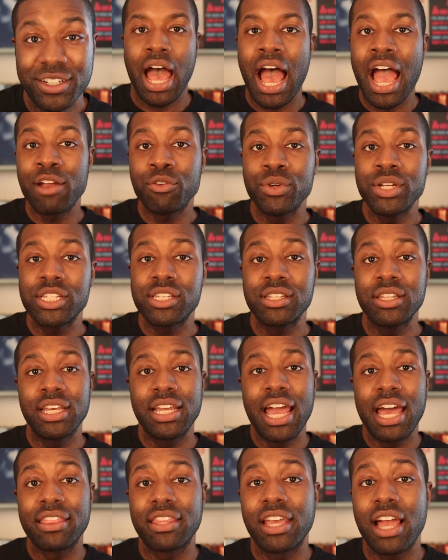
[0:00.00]
I recently
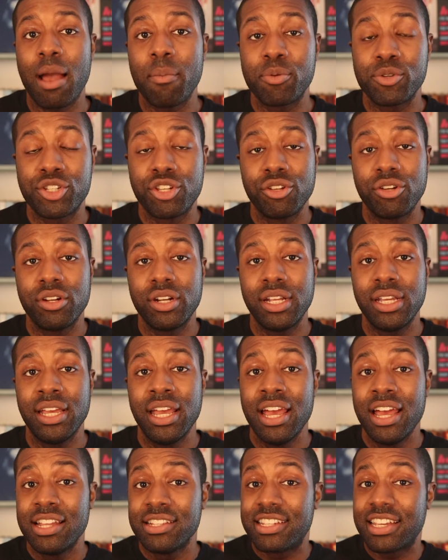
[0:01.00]
had the opportunity
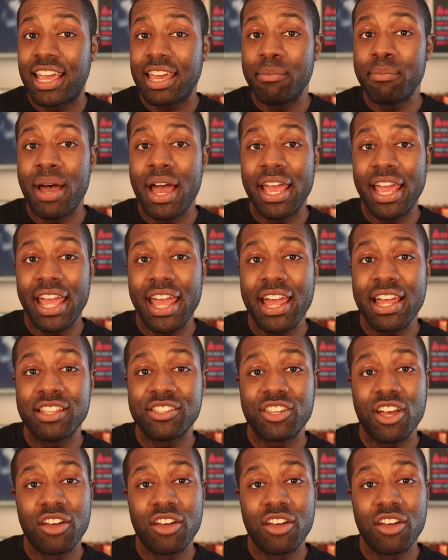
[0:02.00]
to get my hands